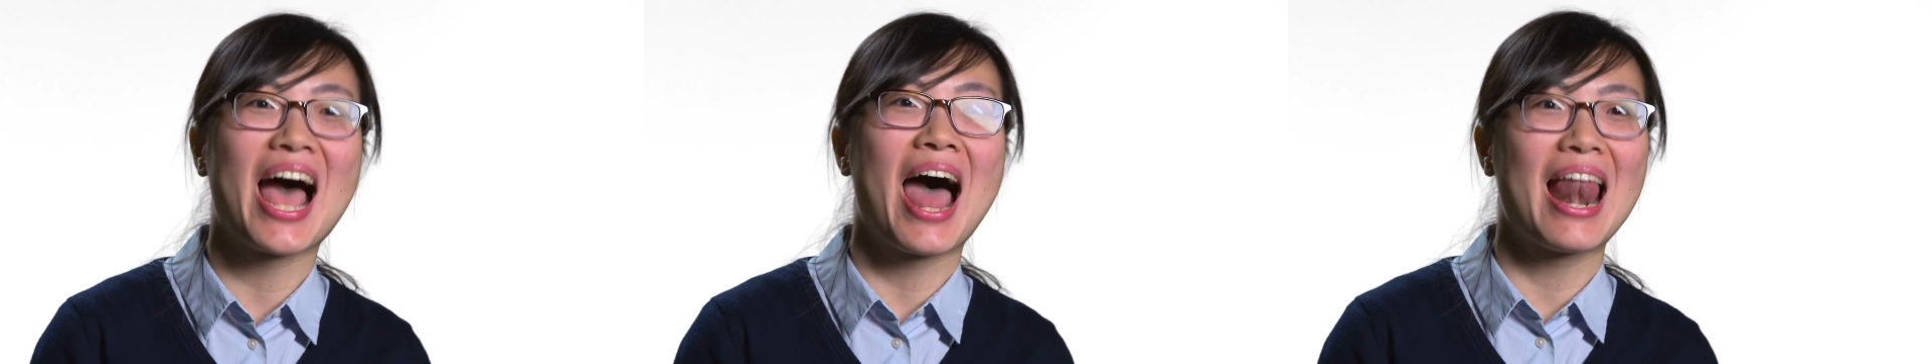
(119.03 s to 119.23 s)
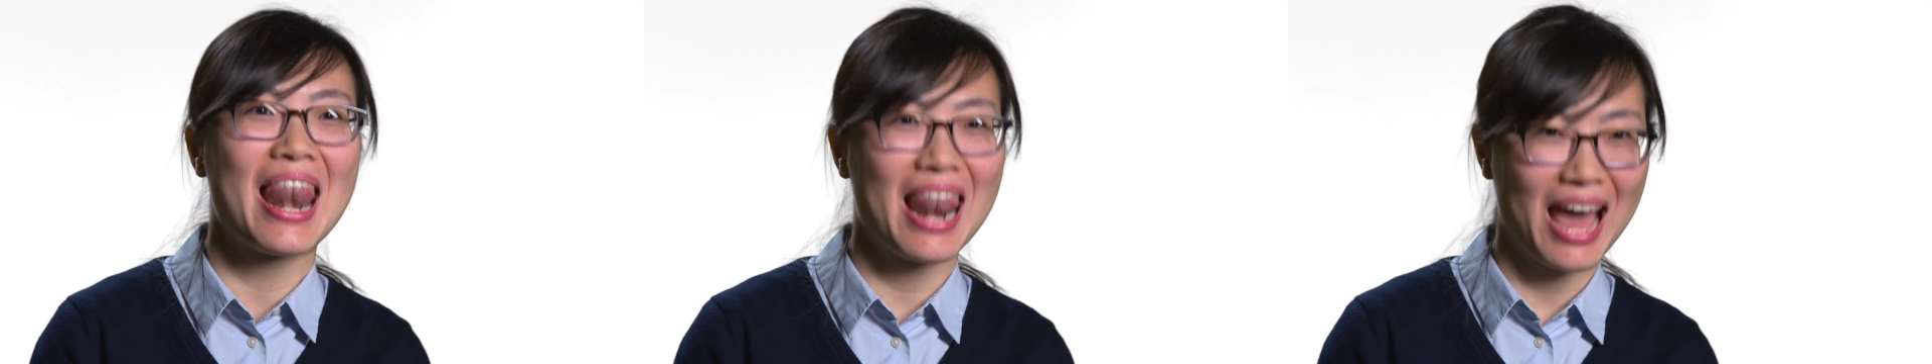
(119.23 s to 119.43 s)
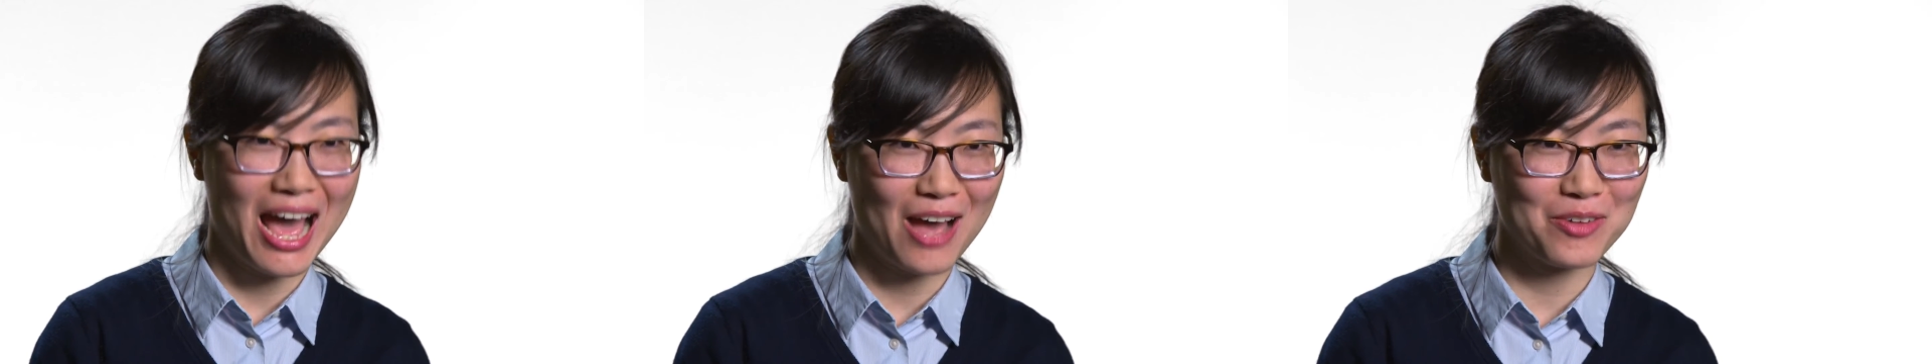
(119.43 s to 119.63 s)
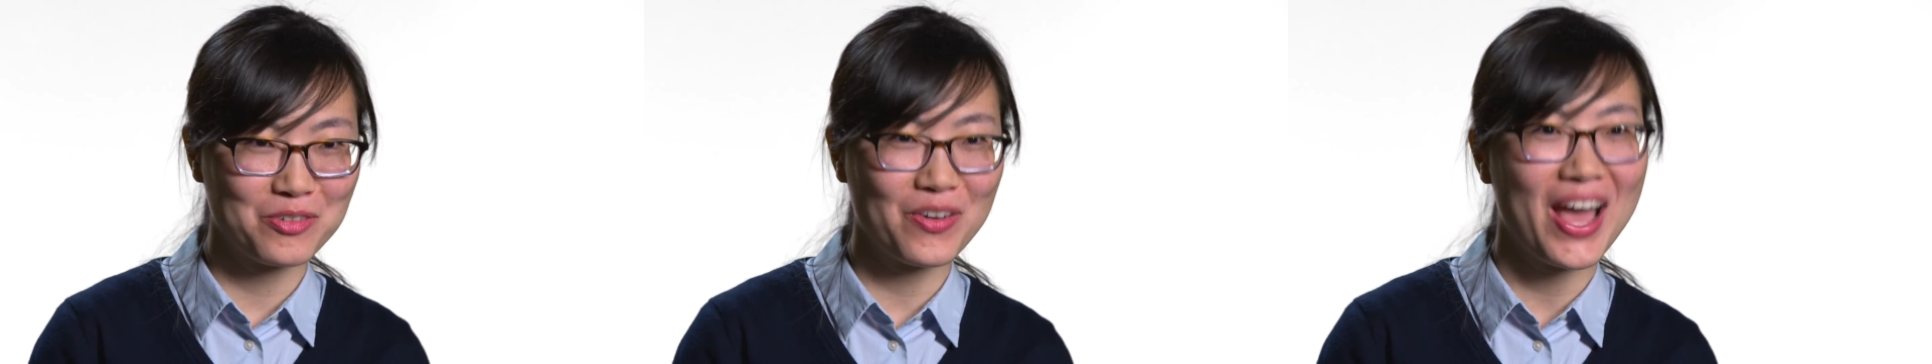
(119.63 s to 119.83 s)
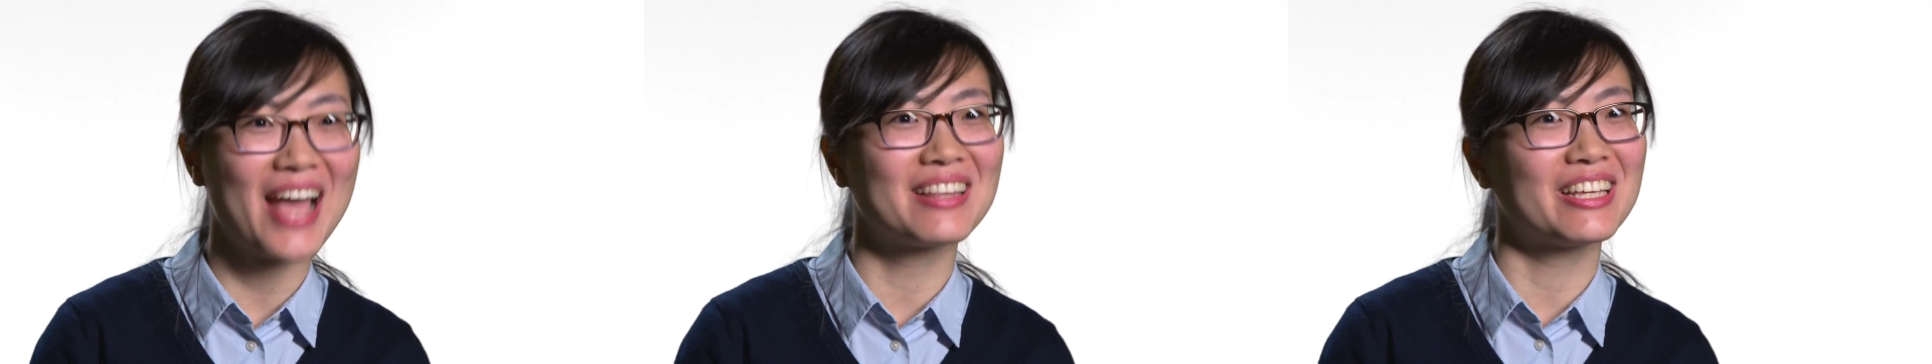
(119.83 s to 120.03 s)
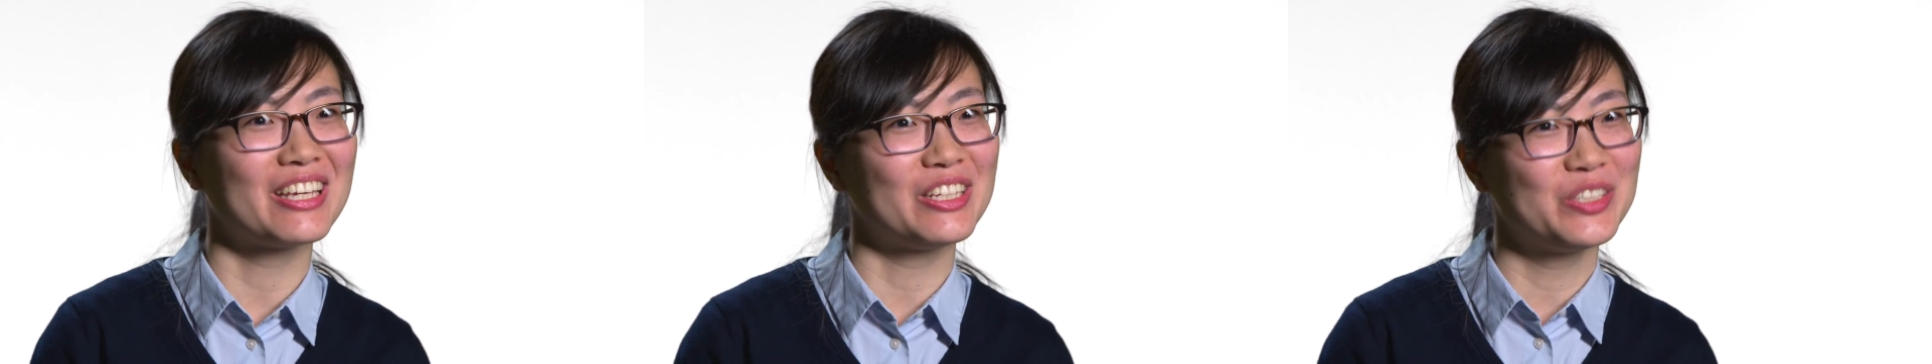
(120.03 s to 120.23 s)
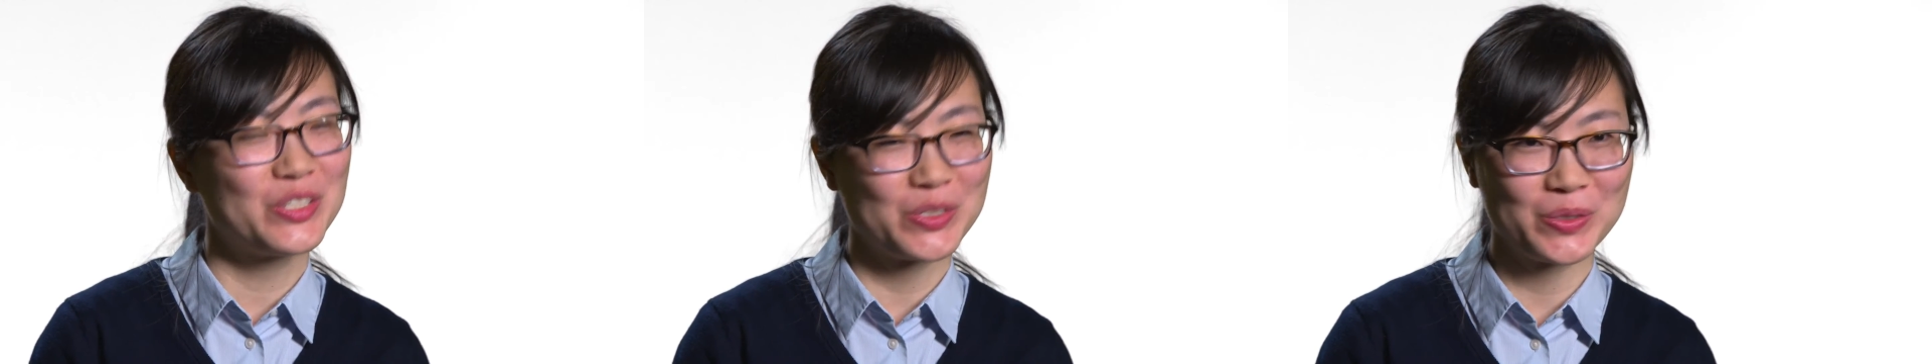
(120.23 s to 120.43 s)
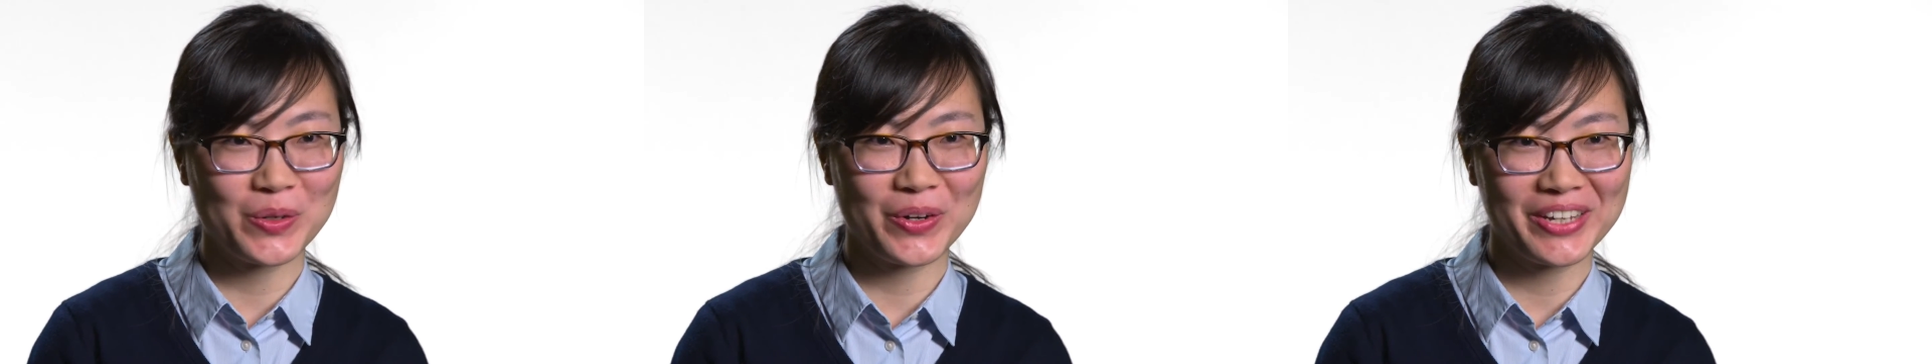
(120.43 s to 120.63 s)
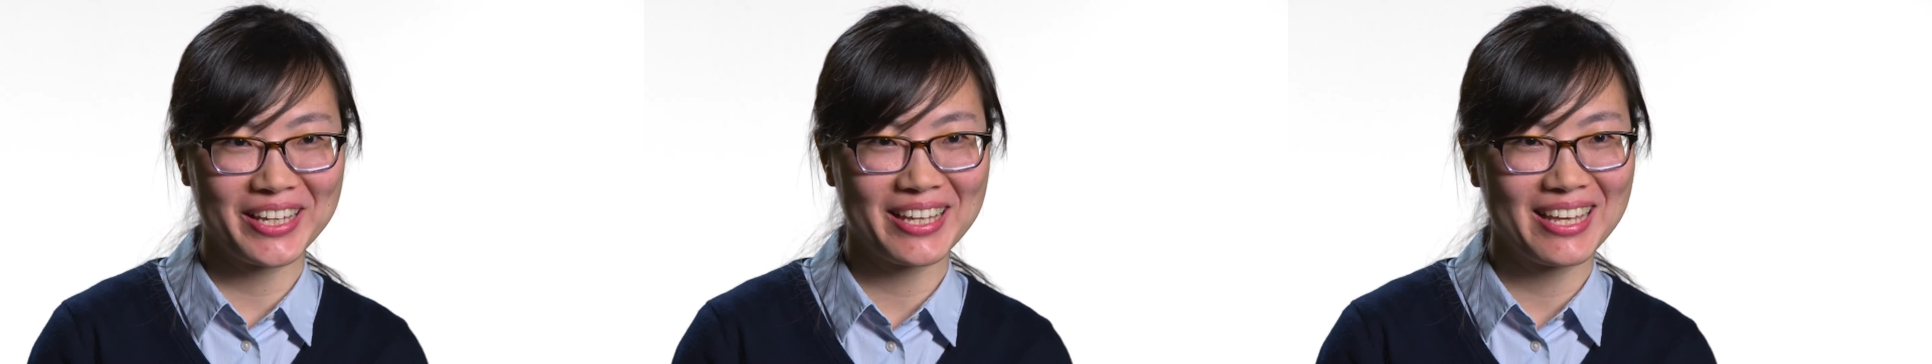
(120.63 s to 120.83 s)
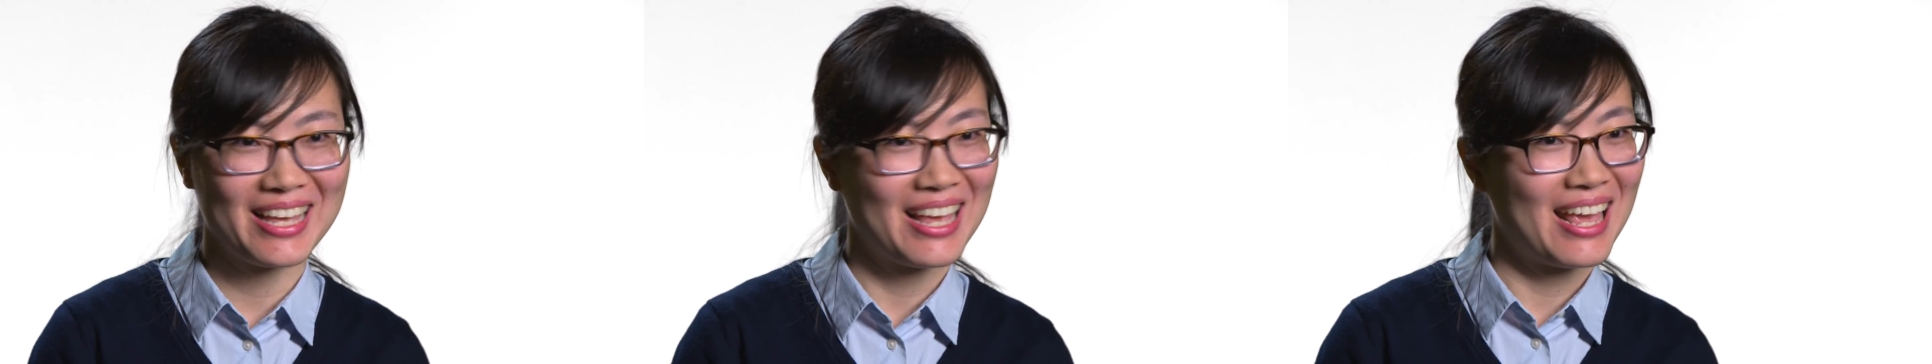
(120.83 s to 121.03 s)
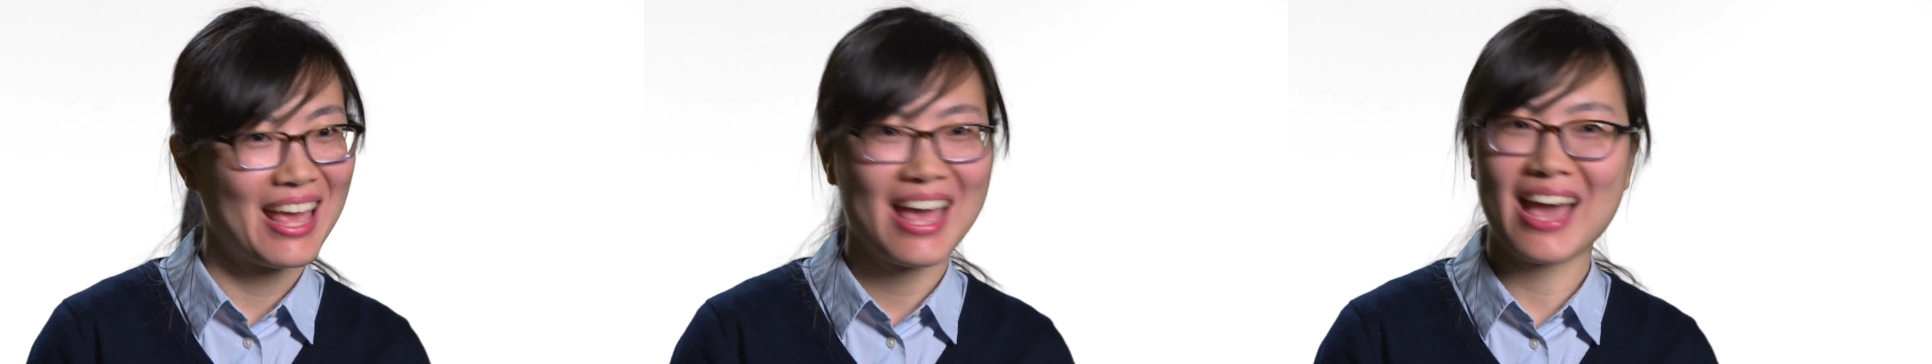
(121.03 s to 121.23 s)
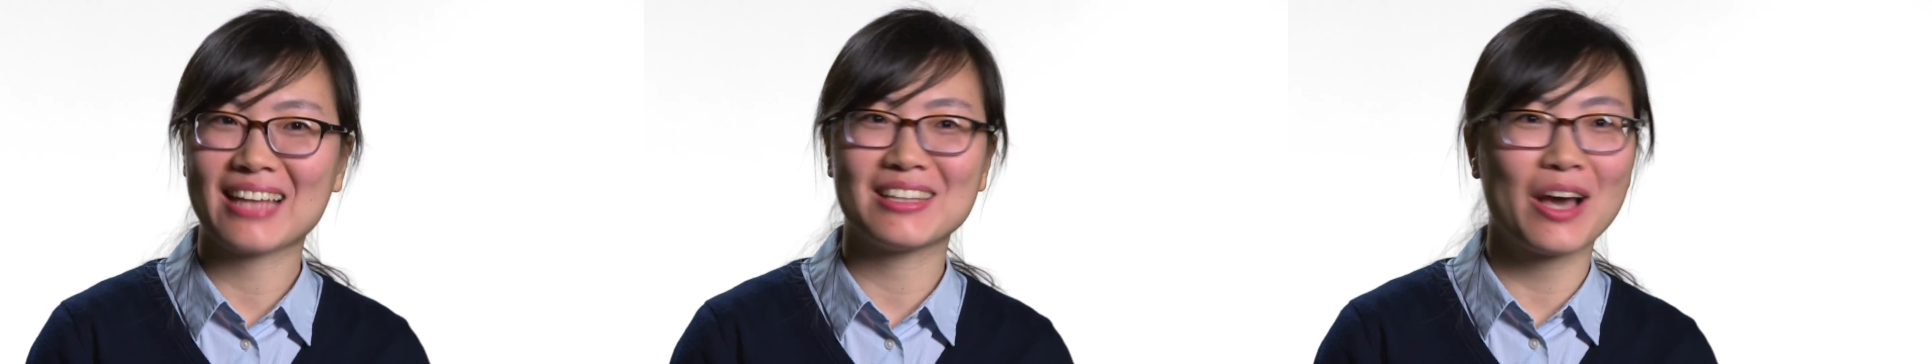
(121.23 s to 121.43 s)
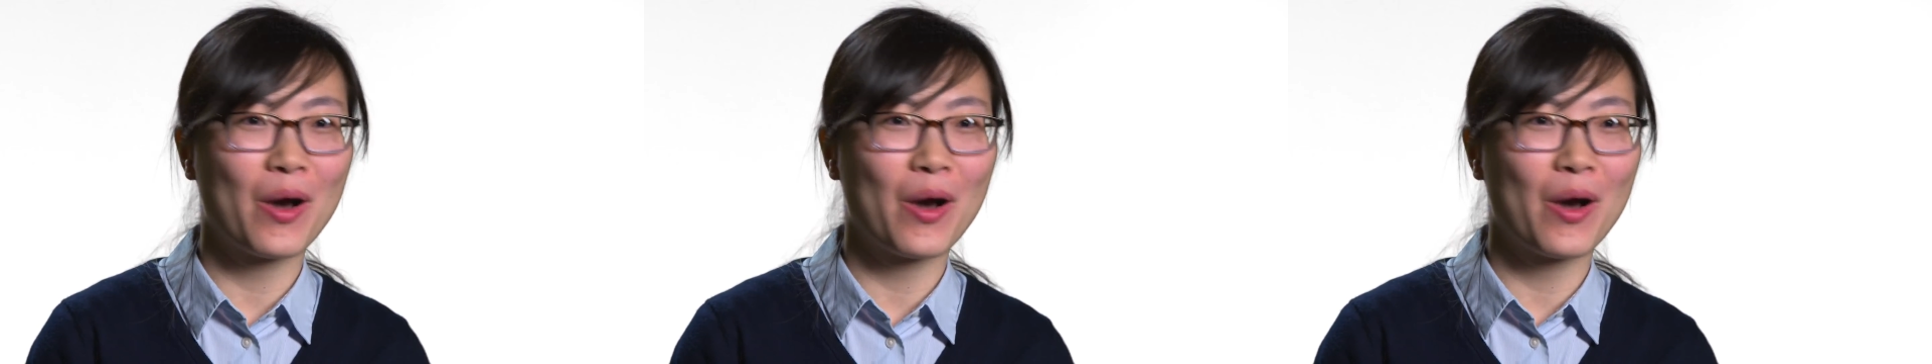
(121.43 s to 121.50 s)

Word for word: I love and enjoy, and